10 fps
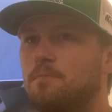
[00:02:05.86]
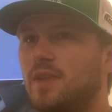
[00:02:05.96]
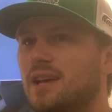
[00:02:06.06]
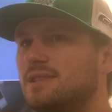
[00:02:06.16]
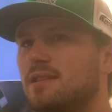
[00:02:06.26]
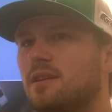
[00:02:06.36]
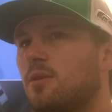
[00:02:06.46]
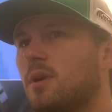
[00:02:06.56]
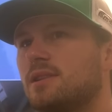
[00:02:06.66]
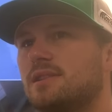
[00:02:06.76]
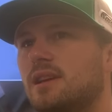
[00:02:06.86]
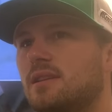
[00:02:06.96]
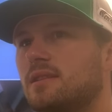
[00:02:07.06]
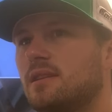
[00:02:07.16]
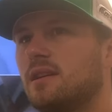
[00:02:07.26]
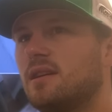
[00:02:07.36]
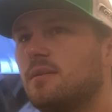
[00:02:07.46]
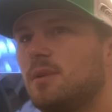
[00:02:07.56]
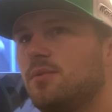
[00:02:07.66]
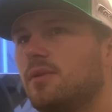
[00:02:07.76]
I still think our mindset,
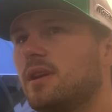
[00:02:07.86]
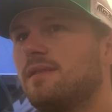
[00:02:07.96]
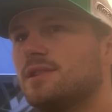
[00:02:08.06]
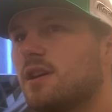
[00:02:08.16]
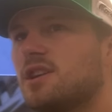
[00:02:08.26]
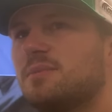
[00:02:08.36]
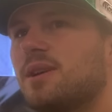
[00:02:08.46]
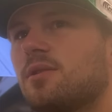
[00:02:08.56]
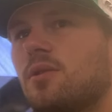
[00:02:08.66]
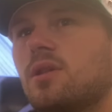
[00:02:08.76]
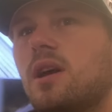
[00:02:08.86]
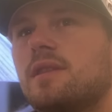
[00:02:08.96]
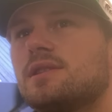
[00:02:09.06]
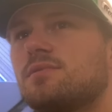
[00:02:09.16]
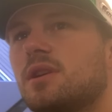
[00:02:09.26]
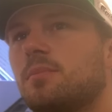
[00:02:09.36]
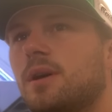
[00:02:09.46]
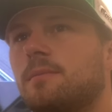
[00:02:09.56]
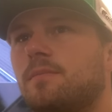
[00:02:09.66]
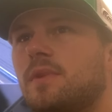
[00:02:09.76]
and we really haven't talked about it a whole lot this week,
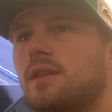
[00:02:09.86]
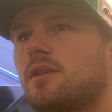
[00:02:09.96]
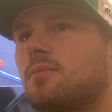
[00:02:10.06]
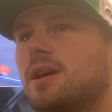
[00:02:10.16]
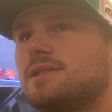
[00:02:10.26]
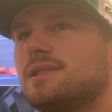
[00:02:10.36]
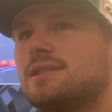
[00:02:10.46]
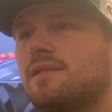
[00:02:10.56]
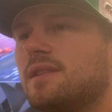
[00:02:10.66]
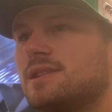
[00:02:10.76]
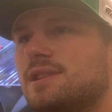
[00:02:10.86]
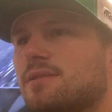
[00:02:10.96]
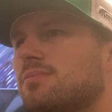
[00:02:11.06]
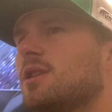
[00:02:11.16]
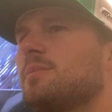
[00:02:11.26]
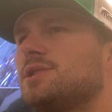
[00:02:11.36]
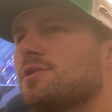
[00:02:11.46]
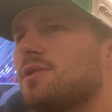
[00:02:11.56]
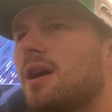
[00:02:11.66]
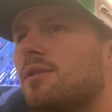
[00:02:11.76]
but I think our mindset's definitely still help each
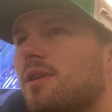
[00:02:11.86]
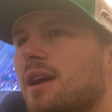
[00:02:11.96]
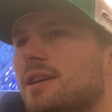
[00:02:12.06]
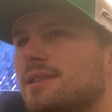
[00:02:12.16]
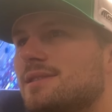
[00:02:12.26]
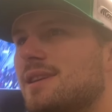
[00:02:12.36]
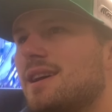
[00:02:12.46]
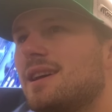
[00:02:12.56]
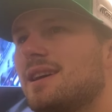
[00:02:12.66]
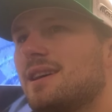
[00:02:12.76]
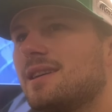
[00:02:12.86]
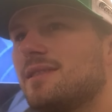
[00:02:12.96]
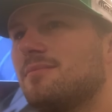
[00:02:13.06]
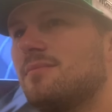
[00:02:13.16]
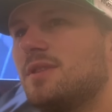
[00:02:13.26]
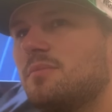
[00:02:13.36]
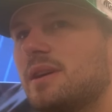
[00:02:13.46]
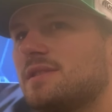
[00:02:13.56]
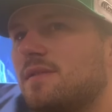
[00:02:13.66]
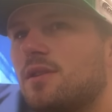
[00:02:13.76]
other out, right? It's you know,
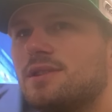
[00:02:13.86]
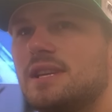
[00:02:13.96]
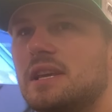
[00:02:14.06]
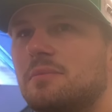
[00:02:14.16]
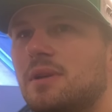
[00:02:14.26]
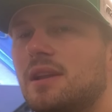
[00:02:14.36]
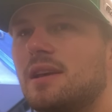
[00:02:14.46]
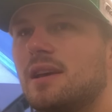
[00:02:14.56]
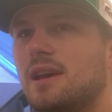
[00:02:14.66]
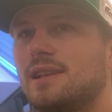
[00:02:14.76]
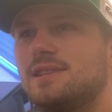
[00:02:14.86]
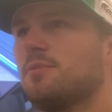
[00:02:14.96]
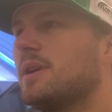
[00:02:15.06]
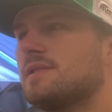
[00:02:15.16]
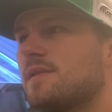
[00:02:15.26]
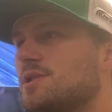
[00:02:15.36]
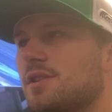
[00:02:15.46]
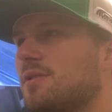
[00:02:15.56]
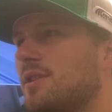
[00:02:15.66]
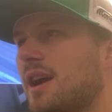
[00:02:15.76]
best for our team and still best for each
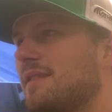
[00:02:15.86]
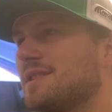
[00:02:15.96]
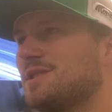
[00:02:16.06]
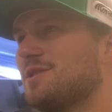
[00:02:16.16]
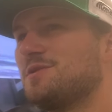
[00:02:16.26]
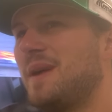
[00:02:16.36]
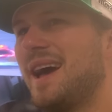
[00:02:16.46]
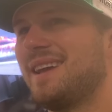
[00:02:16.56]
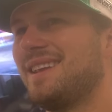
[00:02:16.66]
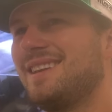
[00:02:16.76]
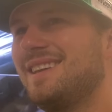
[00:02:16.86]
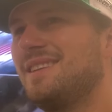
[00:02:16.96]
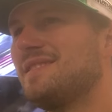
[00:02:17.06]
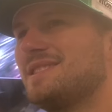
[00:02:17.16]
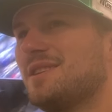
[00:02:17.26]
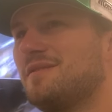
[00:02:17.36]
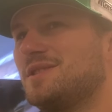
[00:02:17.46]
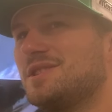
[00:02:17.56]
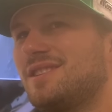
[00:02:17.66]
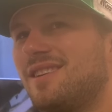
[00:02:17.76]
other to have each other's back, and even
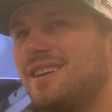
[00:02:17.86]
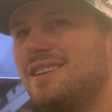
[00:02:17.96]
selfishly, right?